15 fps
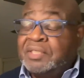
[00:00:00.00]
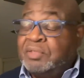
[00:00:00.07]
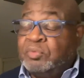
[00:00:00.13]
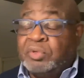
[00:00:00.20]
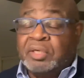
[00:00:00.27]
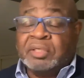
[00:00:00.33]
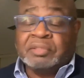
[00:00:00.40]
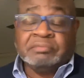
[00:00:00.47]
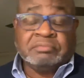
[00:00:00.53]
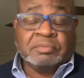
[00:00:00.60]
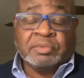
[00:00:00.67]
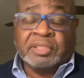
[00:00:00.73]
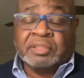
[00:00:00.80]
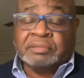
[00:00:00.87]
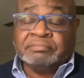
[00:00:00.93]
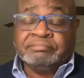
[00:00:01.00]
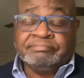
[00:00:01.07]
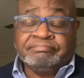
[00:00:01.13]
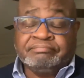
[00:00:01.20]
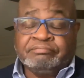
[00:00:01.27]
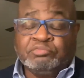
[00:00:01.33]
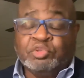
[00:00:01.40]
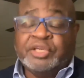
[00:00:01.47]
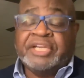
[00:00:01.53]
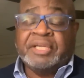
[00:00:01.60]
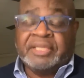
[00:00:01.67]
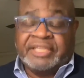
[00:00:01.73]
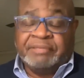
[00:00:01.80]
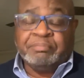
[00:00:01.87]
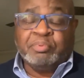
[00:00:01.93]
We're we're
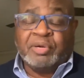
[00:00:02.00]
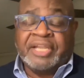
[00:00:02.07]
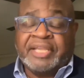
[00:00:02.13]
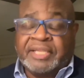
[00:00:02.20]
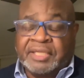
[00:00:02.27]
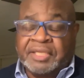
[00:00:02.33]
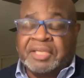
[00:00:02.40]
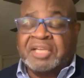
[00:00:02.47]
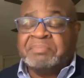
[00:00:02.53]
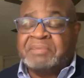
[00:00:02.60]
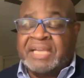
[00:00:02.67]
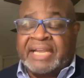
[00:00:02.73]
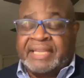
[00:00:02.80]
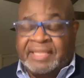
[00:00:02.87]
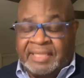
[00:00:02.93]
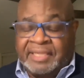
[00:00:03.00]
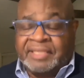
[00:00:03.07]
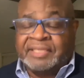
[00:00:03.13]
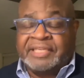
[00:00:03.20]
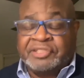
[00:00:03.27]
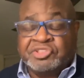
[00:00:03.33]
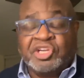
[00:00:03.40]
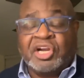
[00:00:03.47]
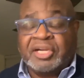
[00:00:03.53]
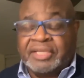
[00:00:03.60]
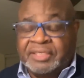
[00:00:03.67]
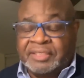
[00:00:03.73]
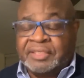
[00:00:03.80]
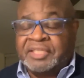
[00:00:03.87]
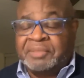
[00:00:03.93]
really bringing alumni in and
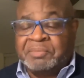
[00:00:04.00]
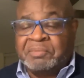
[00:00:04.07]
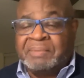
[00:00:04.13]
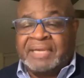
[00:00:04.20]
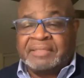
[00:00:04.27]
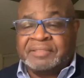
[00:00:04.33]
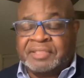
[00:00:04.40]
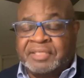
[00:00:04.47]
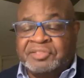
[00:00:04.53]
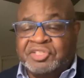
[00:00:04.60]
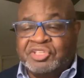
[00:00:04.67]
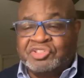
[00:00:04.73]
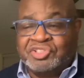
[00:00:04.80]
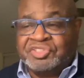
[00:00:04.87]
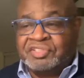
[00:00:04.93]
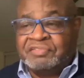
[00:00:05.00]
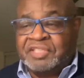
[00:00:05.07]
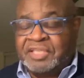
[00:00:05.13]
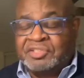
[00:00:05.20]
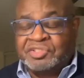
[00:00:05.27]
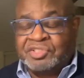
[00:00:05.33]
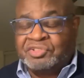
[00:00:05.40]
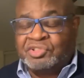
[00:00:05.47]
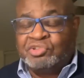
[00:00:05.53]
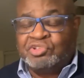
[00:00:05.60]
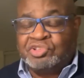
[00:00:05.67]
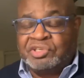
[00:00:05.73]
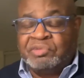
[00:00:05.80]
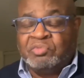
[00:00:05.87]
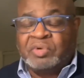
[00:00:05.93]
talking to them about the conditions of the
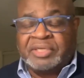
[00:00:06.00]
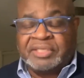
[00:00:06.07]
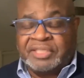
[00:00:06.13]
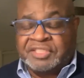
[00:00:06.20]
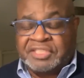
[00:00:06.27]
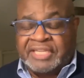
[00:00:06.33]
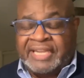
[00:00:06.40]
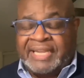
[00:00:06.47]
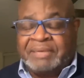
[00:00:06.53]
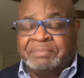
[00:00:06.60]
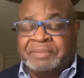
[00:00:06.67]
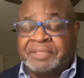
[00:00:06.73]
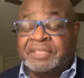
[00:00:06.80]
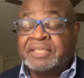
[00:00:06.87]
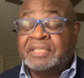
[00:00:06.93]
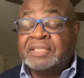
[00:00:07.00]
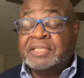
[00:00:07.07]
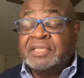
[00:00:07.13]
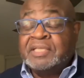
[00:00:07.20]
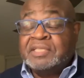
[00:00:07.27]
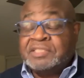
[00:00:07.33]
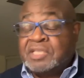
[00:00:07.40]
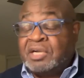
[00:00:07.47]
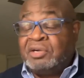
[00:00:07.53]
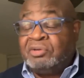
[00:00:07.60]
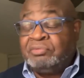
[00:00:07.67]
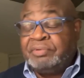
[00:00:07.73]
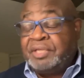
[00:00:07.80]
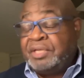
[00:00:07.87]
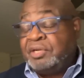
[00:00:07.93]
institution and what needs to happen.
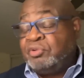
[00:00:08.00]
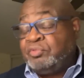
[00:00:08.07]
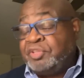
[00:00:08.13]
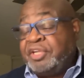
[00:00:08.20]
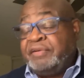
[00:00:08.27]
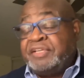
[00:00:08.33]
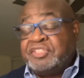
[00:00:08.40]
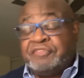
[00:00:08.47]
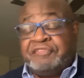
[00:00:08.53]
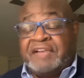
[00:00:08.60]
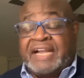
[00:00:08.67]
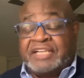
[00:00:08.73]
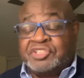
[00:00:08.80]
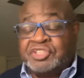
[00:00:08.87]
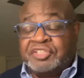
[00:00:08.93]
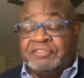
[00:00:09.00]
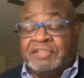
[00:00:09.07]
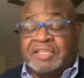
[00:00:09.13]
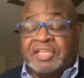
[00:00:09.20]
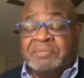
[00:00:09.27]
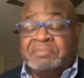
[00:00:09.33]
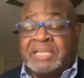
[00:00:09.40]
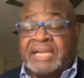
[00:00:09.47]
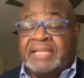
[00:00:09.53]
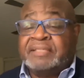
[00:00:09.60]
So, you know, there is a faction of alumni,